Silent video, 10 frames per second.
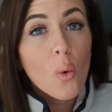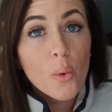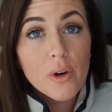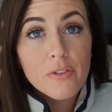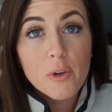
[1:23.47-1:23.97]

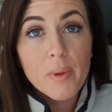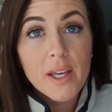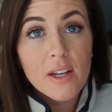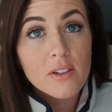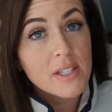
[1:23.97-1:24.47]
or if you're
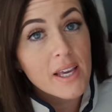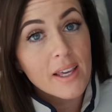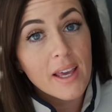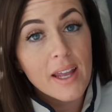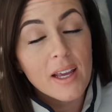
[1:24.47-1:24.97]
planning on
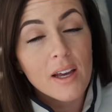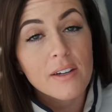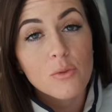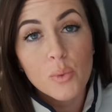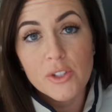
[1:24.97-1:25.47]
taking any
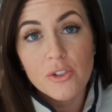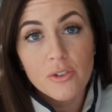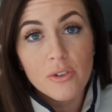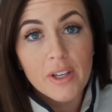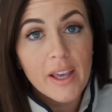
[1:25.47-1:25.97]
kind of
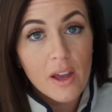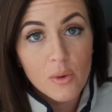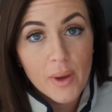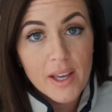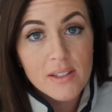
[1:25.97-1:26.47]
winter
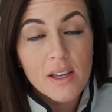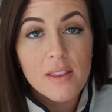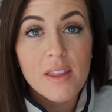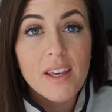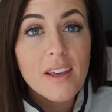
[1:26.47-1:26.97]
getaways, I
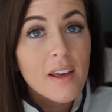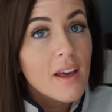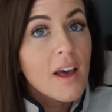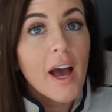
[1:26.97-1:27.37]
think,